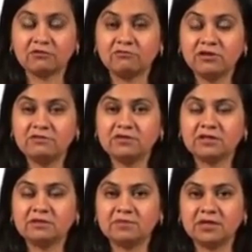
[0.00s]
we
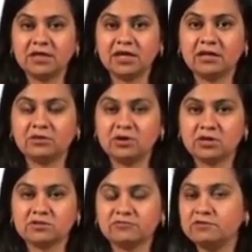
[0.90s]
will
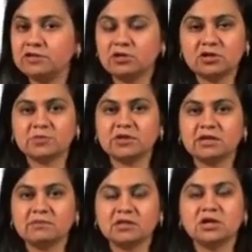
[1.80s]
not
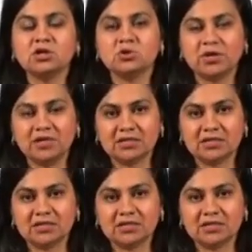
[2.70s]
be able to